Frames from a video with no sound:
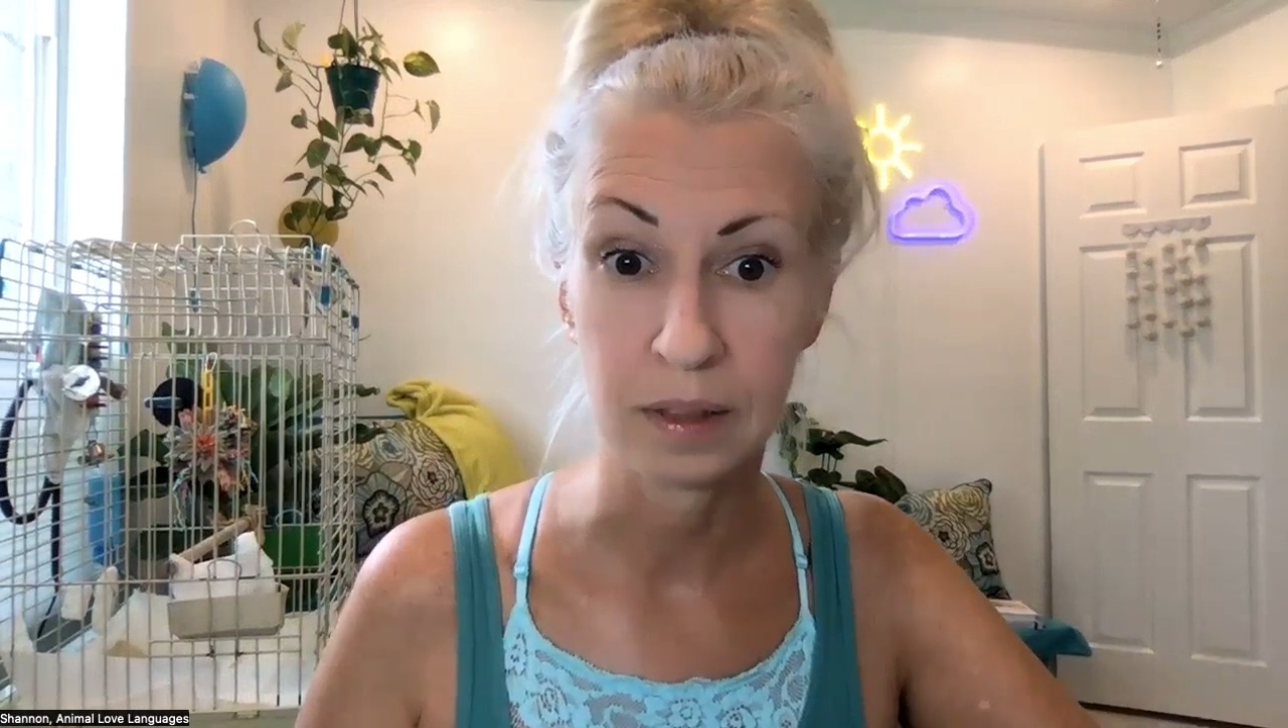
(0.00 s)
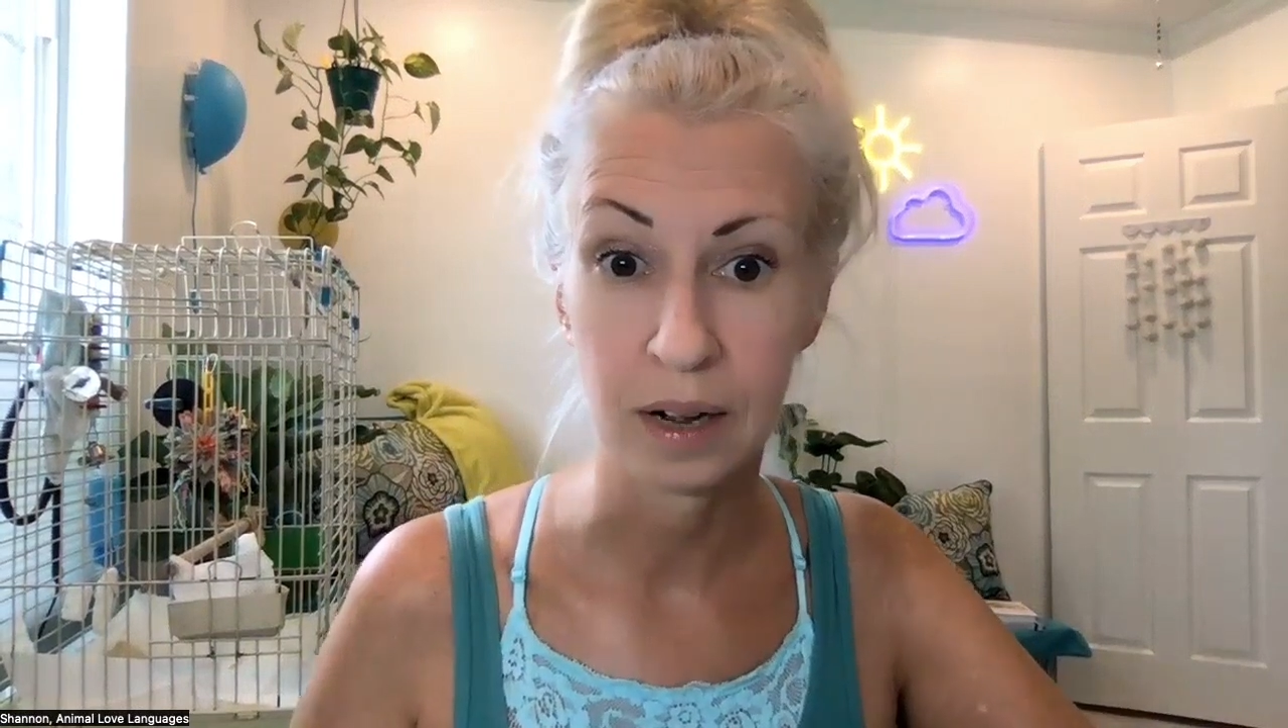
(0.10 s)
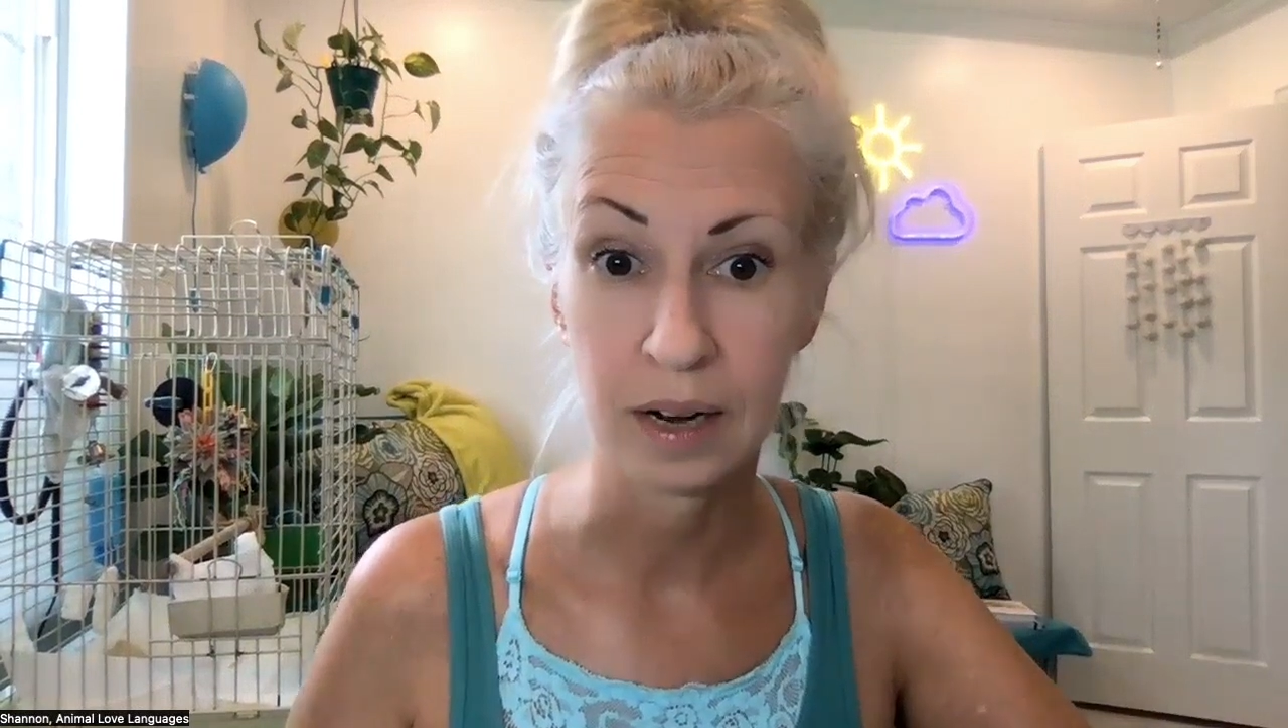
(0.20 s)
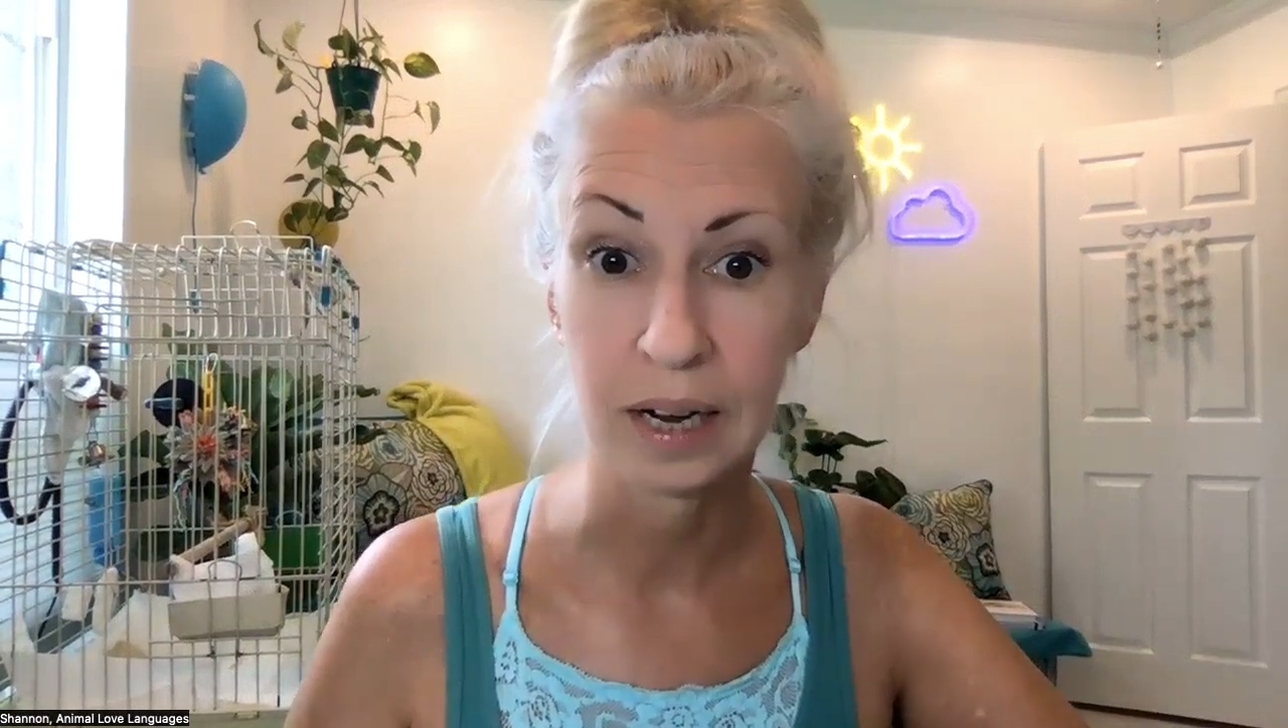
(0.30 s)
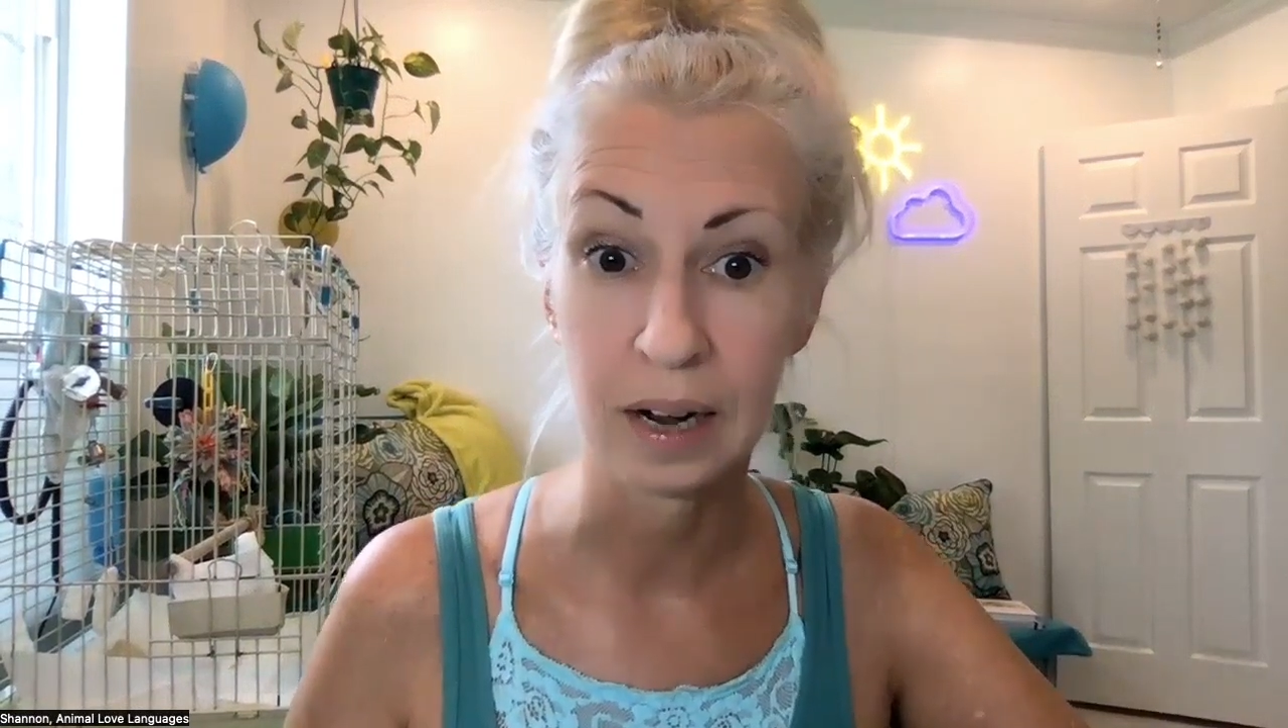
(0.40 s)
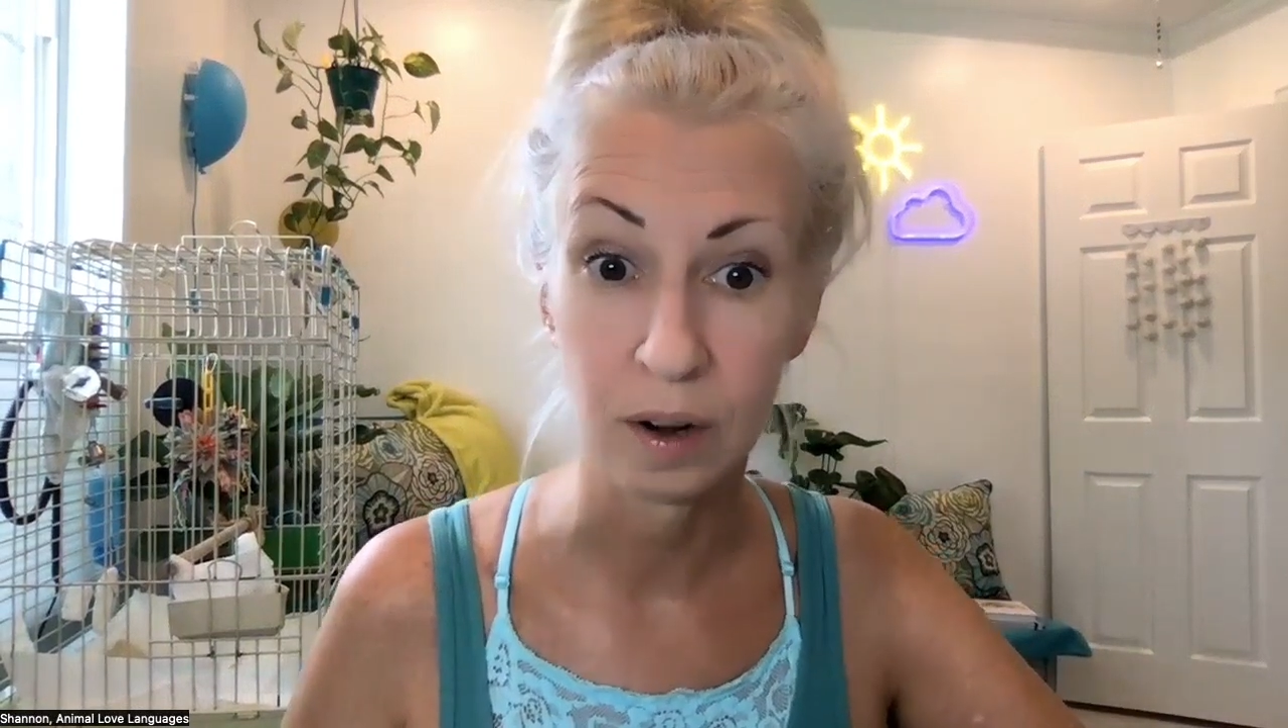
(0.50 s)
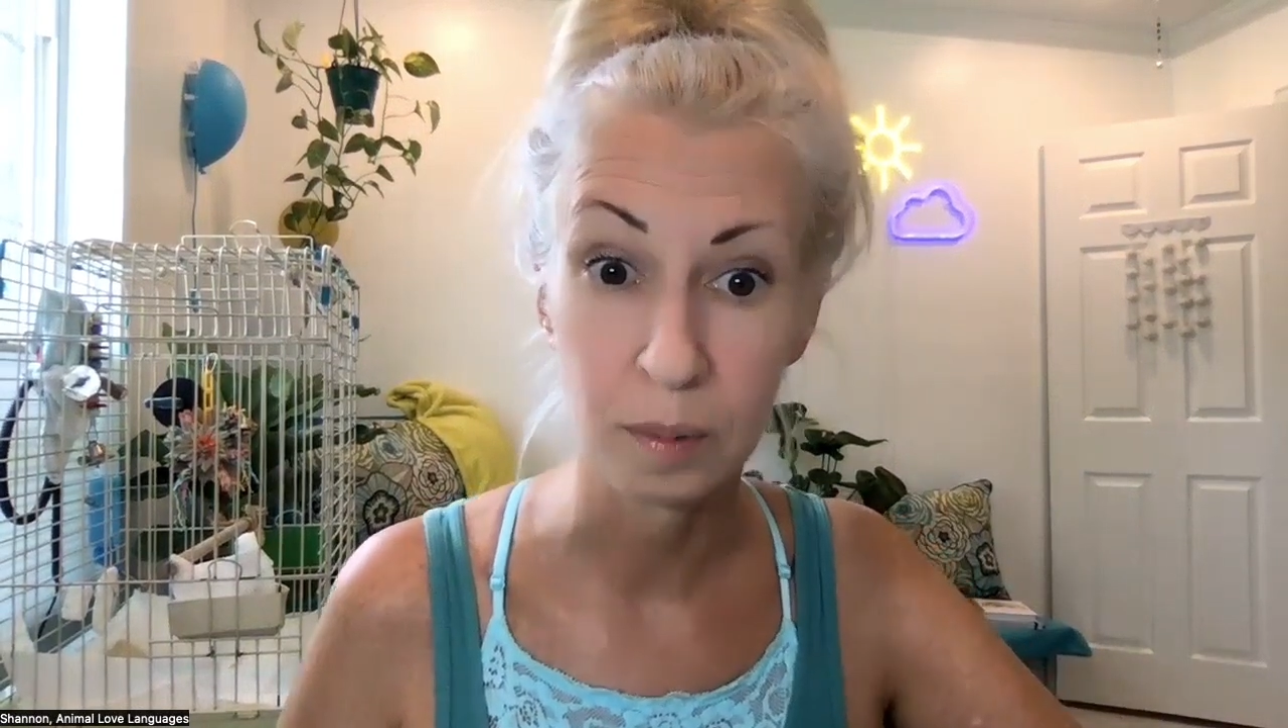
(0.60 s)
that I care